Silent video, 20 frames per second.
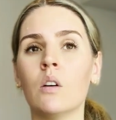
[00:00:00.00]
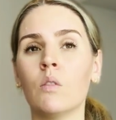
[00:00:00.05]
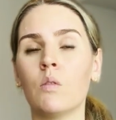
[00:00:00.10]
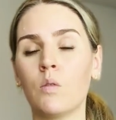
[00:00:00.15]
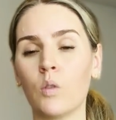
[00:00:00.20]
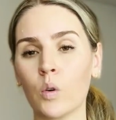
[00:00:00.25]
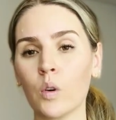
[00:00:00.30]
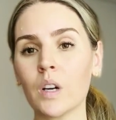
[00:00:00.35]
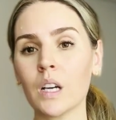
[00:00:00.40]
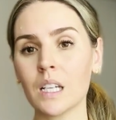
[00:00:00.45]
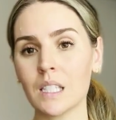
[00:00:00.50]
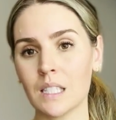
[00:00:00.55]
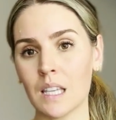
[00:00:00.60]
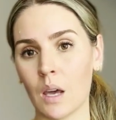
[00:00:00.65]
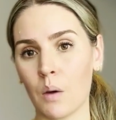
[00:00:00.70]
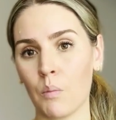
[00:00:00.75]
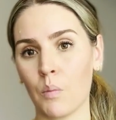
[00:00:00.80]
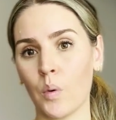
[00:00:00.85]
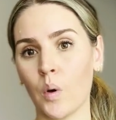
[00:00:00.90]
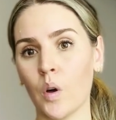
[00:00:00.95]
For
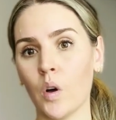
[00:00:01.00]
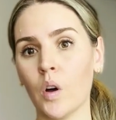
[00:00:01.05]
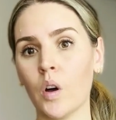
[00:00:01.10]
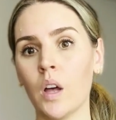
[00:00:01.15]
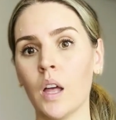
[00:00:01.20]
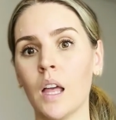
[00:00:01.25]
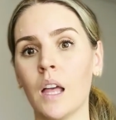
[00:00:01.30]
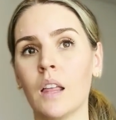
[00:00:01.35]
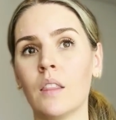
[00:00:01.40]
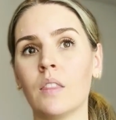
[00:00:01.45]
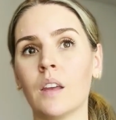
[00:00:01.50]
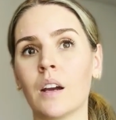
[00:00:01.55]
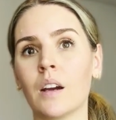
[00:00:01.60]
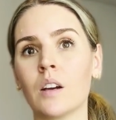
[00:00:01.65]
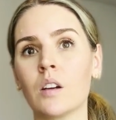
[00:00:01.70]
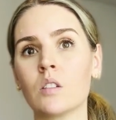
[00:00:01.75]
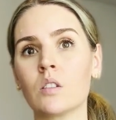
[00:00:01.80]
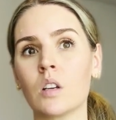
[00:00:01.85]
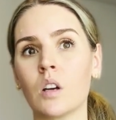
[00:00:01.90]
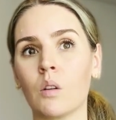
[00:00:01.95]
example,
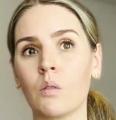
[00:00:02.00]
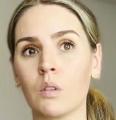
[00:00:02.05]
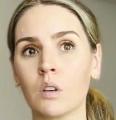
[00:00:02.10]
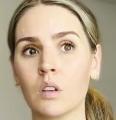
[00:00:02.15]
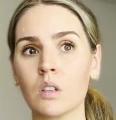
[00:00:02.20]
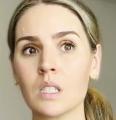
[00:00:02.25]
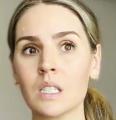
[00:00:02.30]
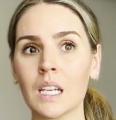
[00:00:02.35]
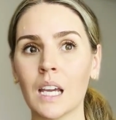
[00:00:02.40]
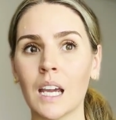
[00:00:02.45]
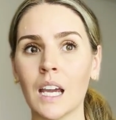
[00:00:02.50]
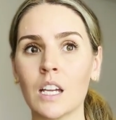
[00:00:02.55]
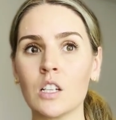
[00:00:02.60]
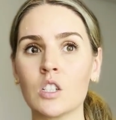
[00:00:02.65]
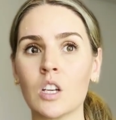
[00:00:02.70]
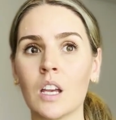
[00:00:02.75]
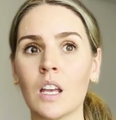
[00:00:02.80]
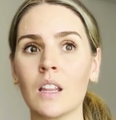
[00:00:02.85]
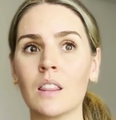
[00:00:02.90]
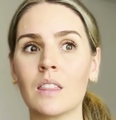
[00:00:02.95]
there's a real estate
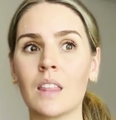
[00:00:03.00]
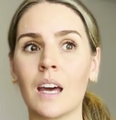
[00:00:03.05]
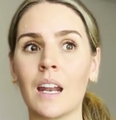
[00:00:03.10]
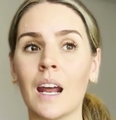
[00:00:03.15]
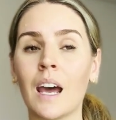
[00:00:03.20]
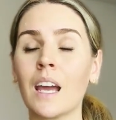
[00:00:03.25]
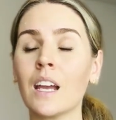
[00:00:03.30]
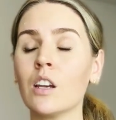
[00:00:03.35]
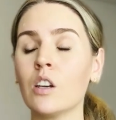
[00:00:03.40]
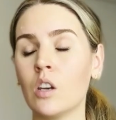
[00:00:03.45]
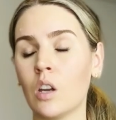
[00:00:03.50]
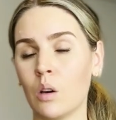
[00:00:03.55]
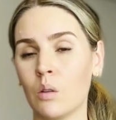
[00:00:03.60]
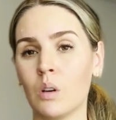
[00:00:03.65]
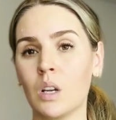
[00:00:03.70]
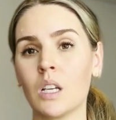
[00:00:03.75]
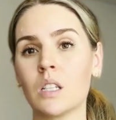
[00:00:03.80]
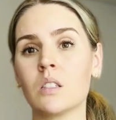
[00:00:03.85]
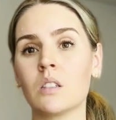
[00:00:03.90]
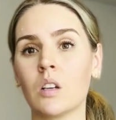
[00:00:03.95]
agent that I
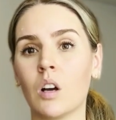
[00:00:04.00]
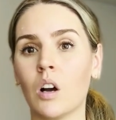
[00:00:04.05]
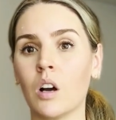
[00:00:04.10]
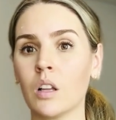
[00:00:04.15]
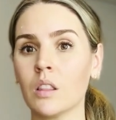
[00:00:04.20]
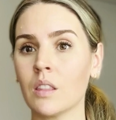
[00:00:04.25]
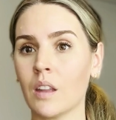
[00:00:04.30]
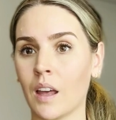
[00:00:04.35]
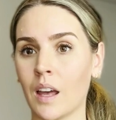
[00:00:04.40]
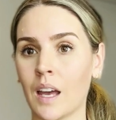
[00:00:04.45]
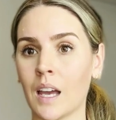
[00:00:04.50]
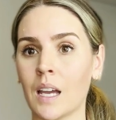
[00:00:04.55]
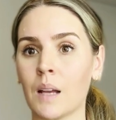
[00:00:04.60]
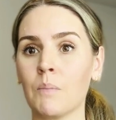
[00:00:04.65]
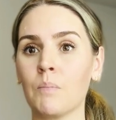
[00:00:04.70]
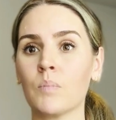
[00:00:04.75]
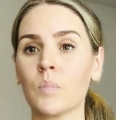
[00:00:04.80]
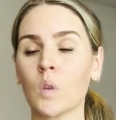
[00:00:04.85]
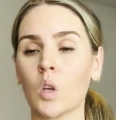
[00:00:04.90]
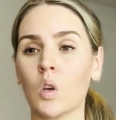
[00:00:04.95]
noticed
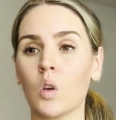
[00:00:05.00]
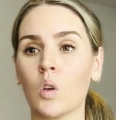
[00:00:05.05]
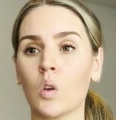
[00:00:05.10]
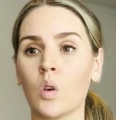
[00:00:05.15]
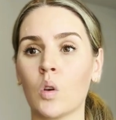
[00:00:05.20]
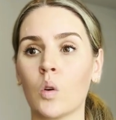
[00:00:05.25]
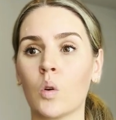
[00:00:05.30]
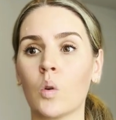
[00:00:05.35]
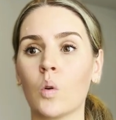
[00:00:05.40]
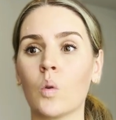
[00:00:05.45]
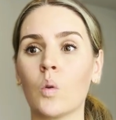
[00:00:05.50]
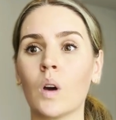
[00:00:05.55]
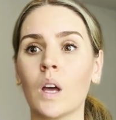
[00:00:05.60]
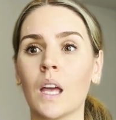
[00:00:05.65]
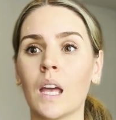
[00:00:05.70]
online who